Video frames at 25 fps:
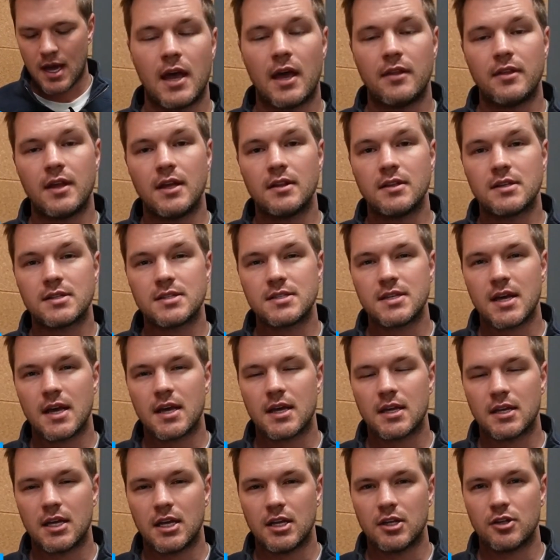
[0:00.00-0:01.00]
And then the
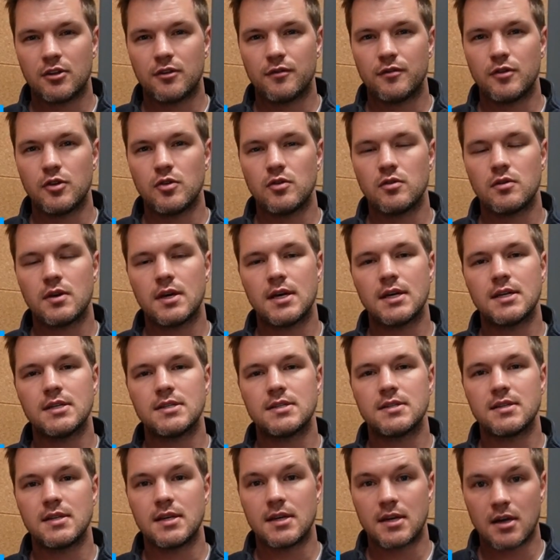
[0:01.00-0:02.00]
second interview
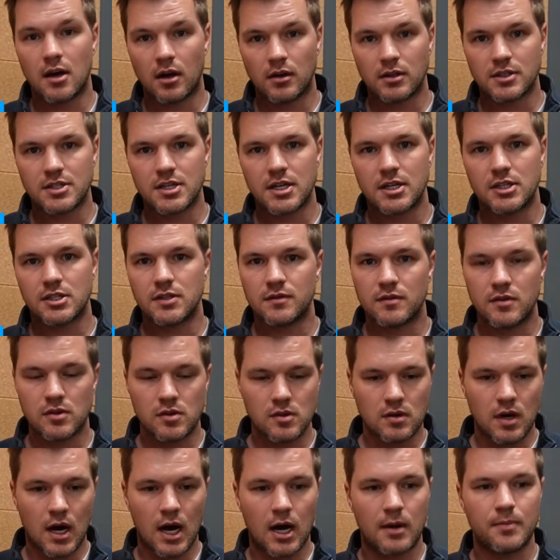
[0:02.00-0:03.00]
is the culture
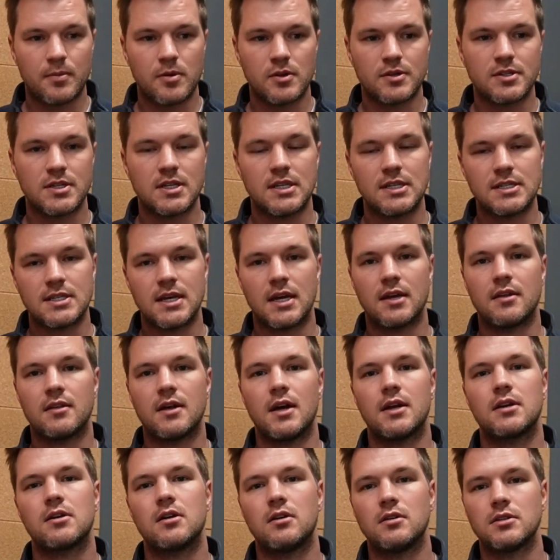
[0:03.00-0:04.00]
interview. I personally take
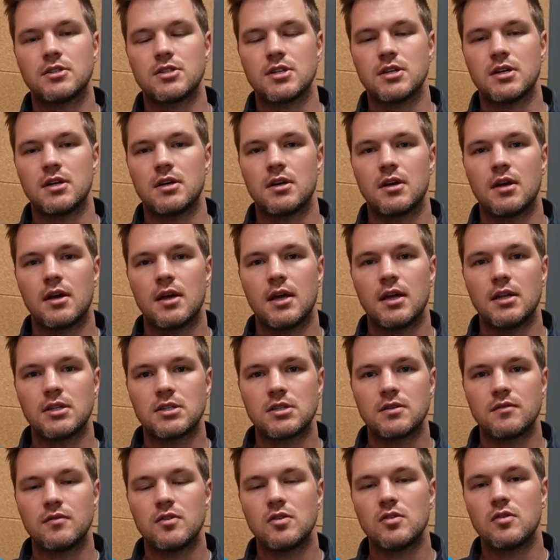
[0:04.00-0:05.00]
that culture
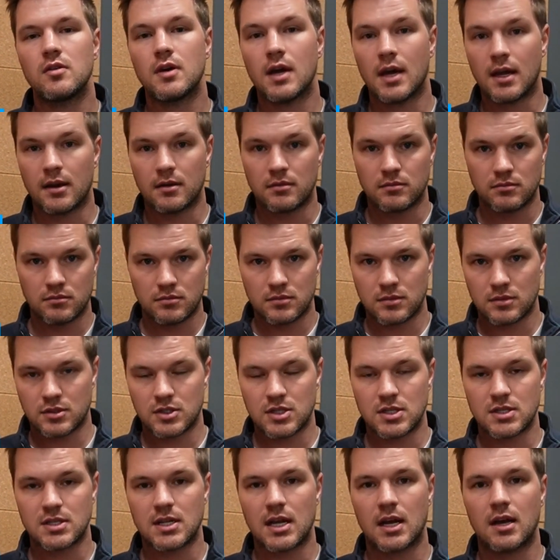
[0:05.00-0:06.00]
interview and,
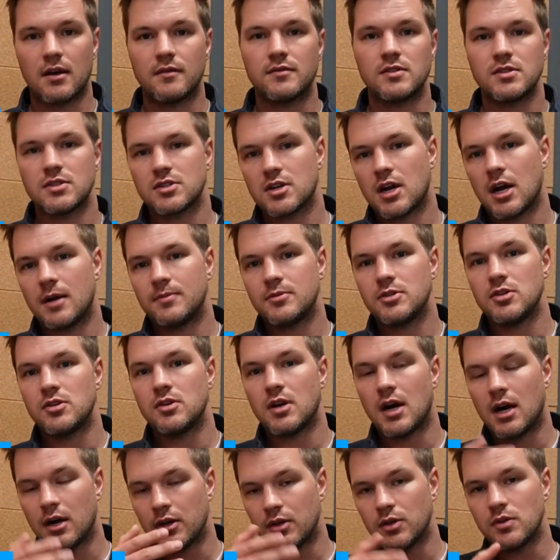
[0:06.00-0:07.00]
just like I've described to you
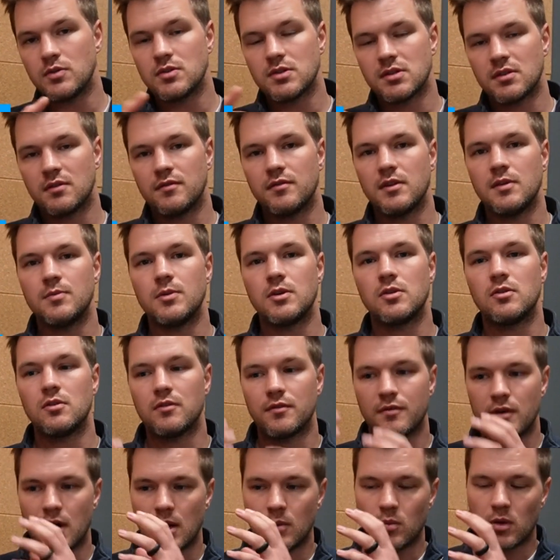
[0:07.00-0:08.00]
now, I use the V B Q
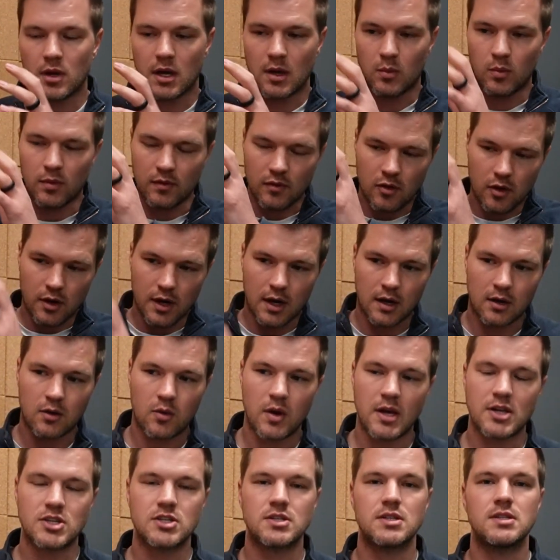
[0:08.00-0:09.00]
framework and we've got our
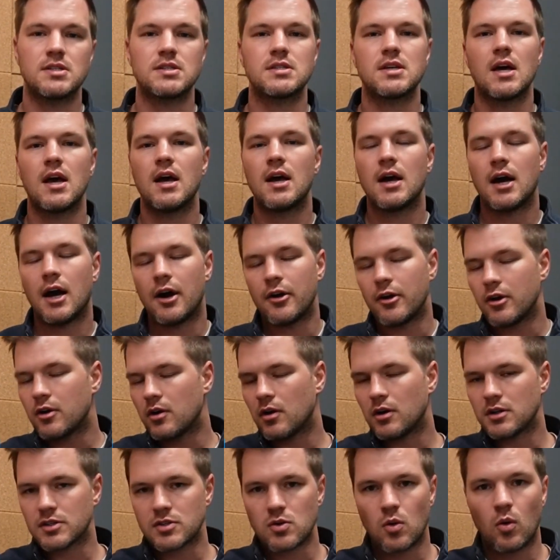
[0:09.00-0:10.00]
questions. I don't
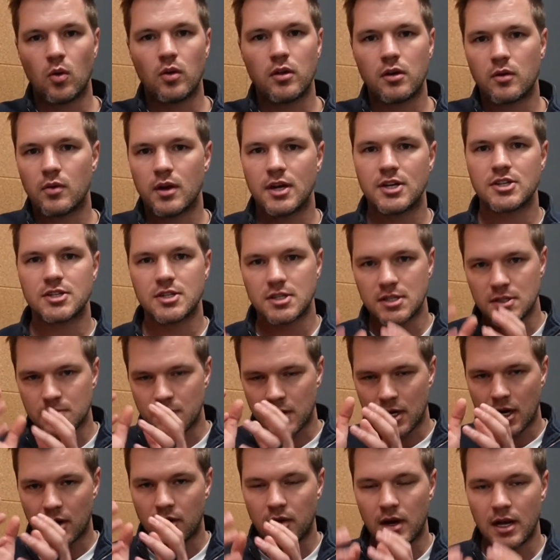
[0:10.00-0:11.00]
ask all the questions,
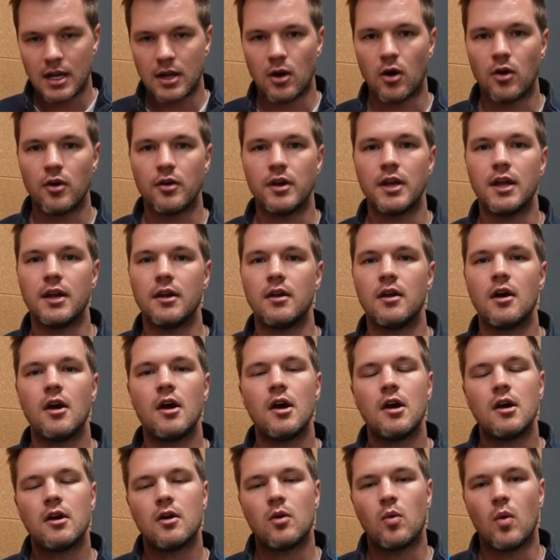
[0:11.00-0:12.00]
but I really hone in
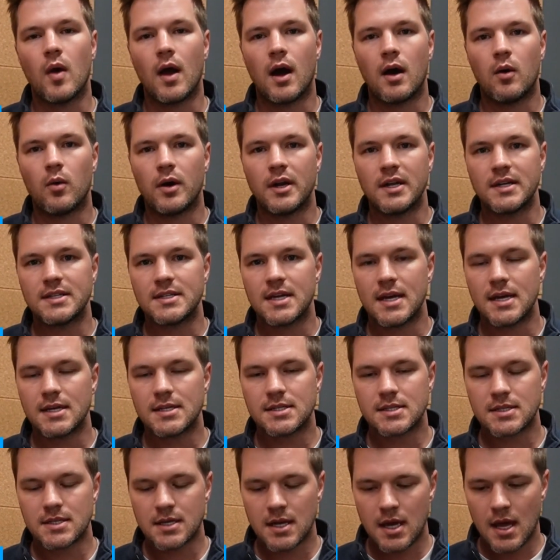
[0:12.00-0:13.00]
where I want to
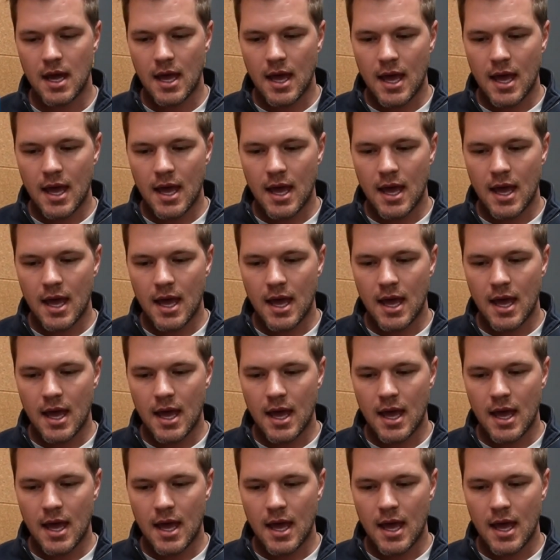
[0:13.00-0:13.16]
test.